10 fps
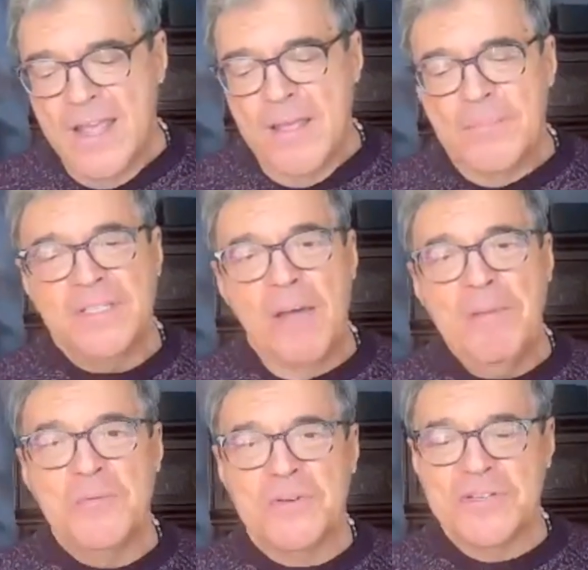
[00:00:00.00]

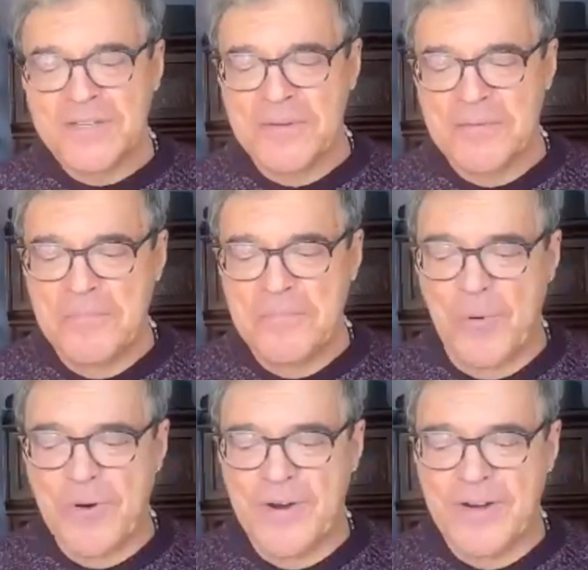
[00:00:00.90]
Masami was
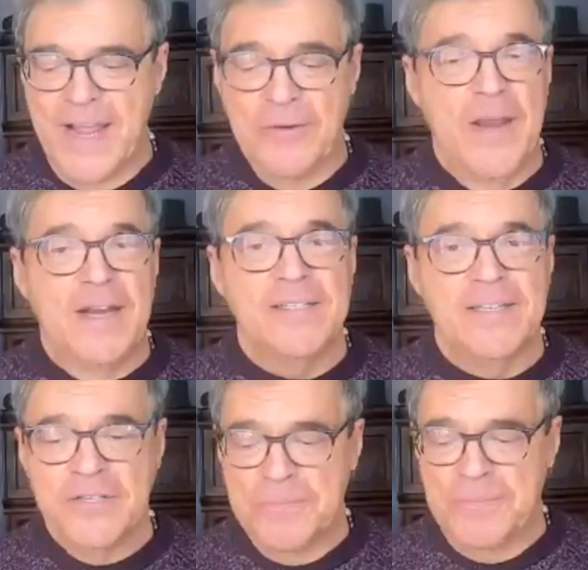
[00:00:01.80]
born and raised
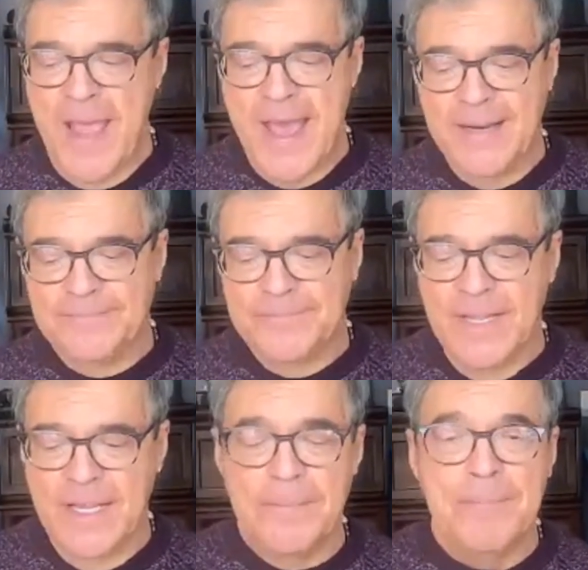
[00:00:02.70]
in Japan
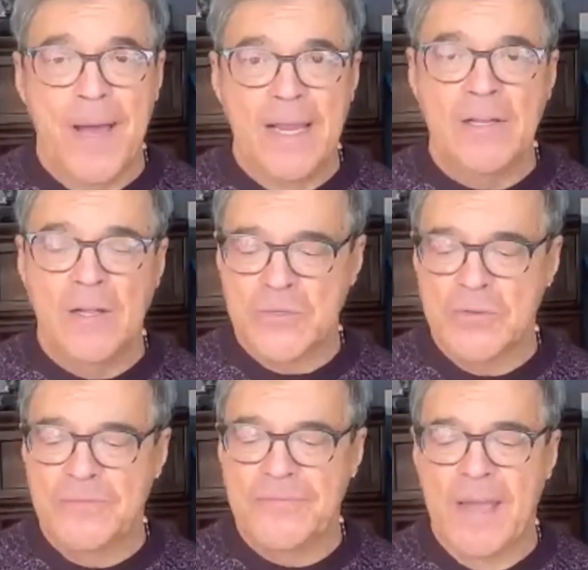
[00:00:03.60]
in a
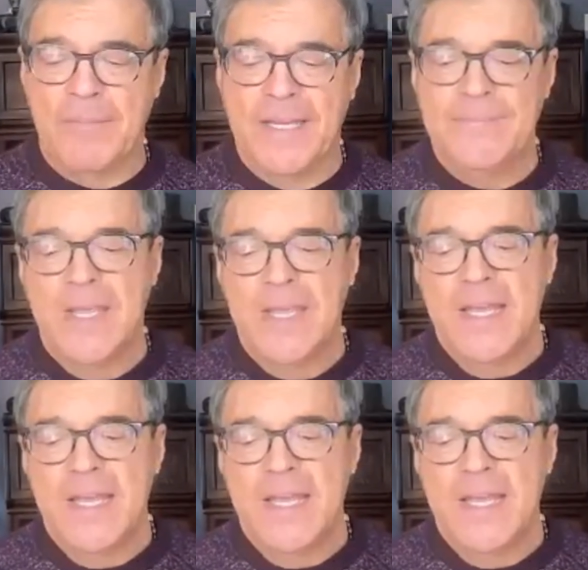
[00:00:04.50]
bicultural family,